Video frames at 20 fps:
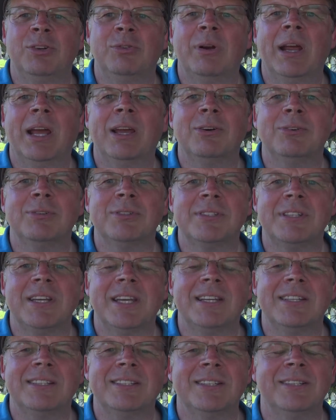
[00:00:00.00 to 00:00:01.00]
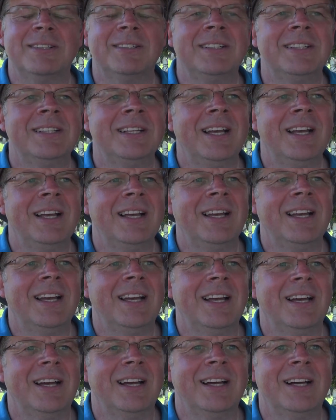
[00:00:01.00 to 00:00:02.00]
new records here. So
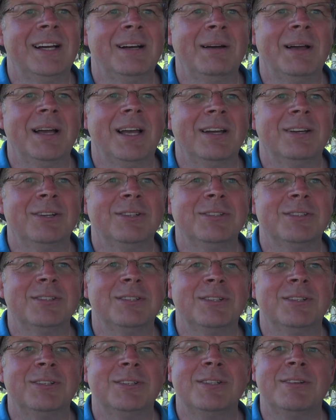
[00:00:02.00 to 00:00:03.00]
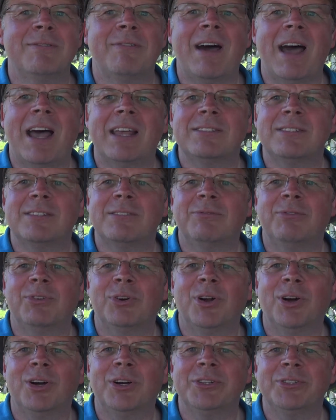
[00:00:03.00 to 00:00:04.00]
couldn't have asked
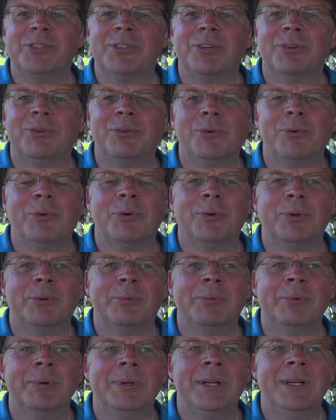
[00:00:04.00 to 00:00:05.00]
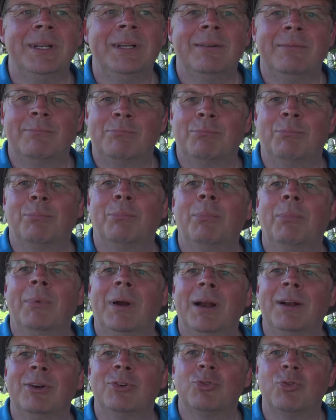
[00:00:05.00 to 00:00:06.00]
for a hotter
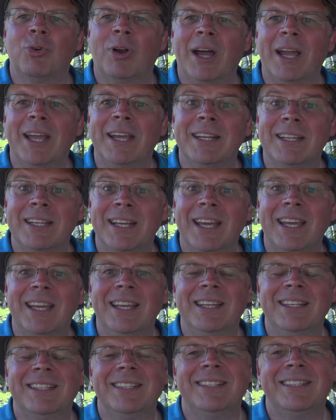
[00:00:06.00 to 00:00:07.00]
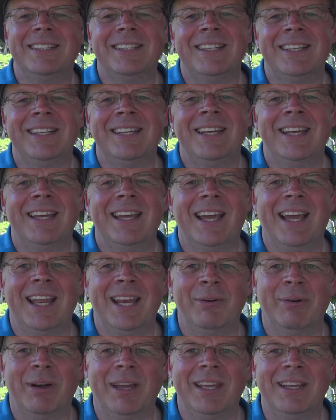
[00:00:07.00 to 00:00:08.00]
or drier day.
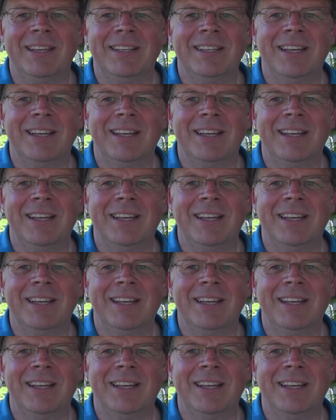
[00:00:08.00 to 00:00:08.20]
Anyway,